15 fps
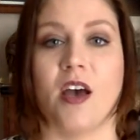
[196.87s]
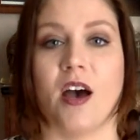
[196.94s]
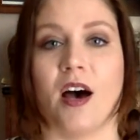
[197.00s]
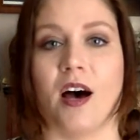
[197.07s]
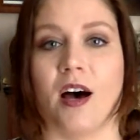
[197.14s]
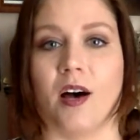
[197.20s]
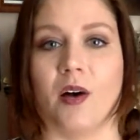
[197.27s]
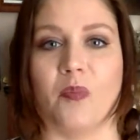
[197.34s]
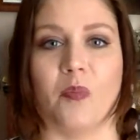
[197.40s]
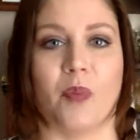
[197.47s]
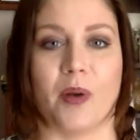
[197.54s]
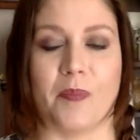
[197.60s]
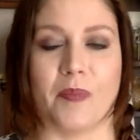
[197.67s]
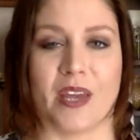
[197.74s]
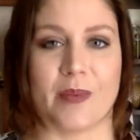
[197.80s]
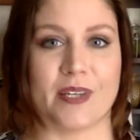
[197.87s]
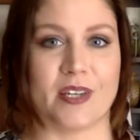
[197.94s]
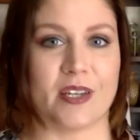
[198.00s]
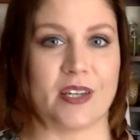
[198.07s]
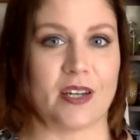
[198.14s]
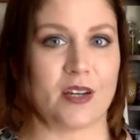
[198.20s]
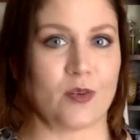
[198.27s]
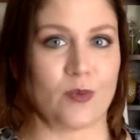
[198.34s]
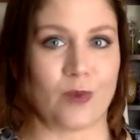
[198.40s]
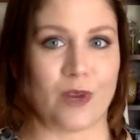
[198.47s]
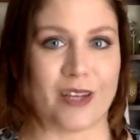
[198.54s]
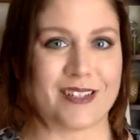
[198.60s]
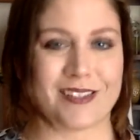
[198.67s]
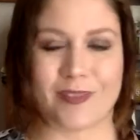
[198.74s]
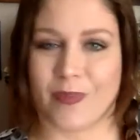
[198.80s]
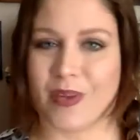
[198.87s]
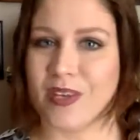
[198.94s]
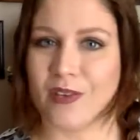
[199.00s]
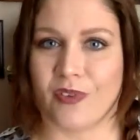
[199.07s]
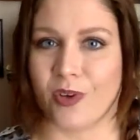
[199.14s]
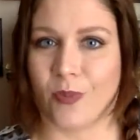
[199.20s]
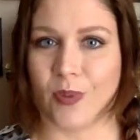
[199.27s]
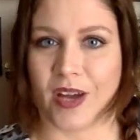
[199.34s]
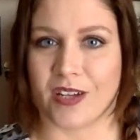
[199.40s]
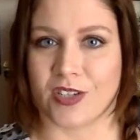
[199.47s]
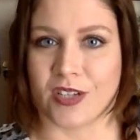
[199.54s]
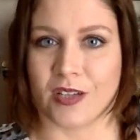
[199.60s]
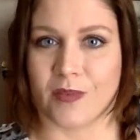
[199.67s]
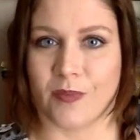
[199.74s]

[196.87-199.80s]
but maybe red doesn't make you feel passionate.